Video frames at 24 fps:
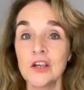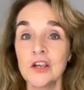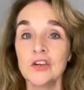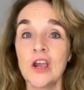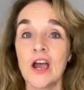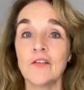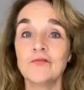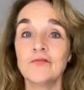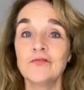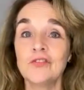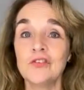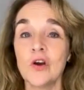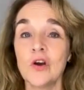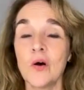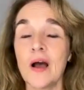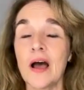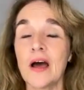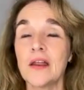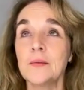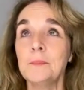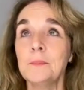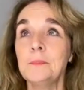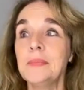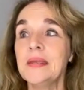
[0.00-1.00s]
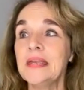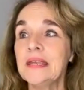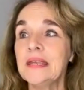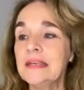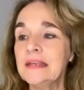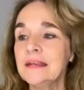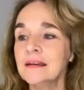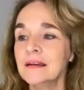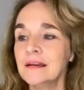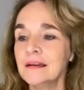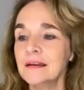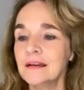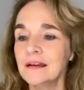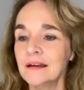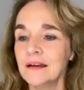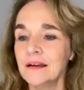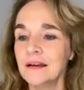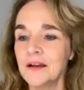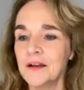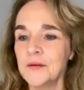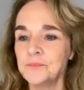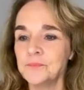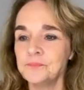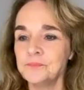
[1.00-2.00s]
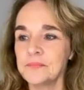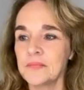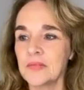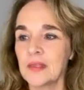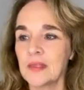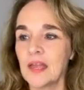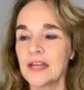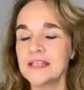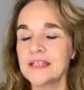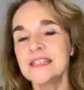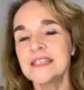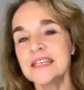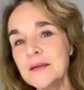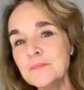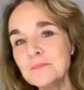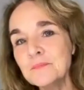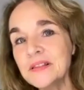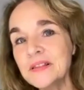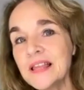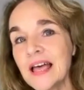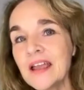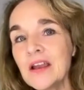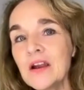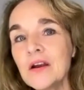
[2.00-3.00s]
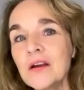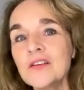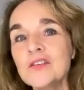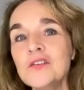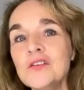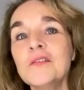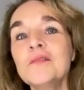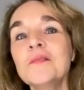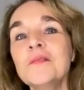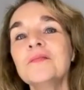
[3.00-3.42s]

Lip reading: You have to know how to be a team player,